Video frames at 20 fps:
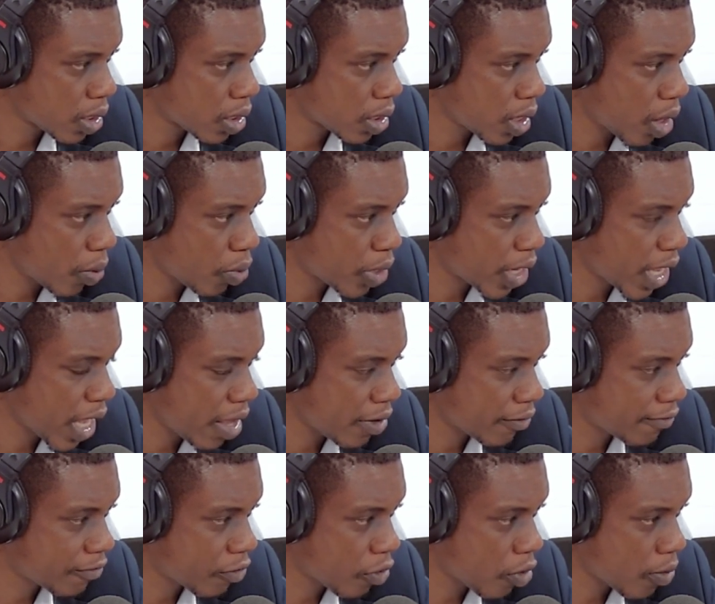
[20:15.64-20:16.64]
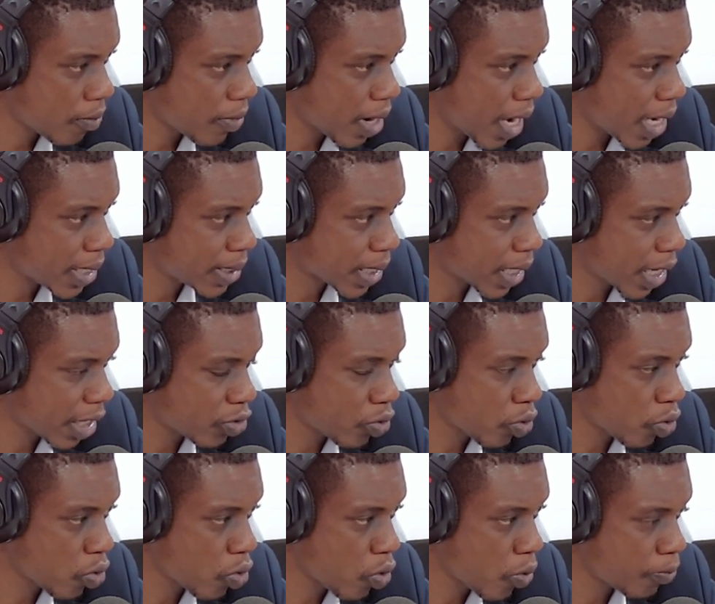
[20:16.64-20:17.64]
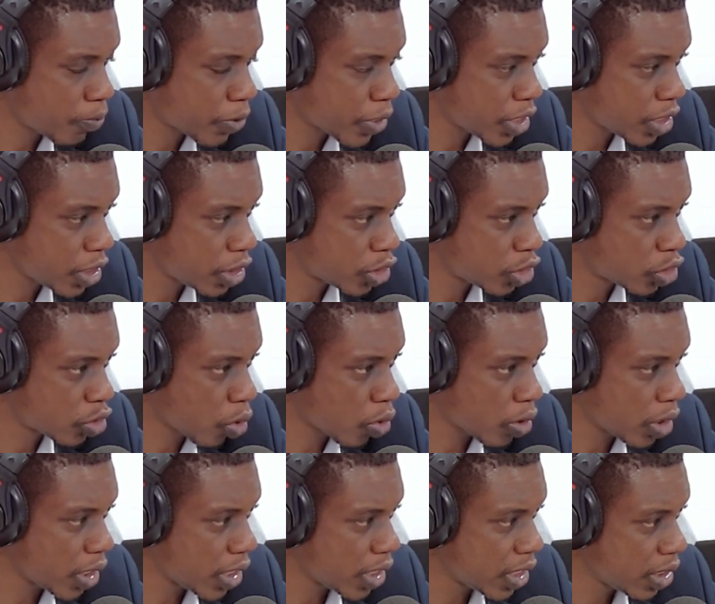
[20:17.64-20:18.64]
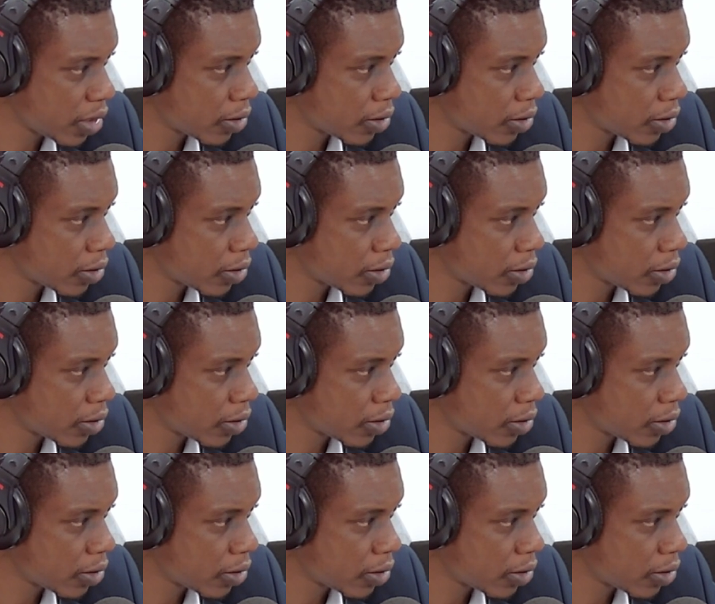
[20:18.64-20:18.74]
And we'll hear from Isaac Adongo pretty shortly.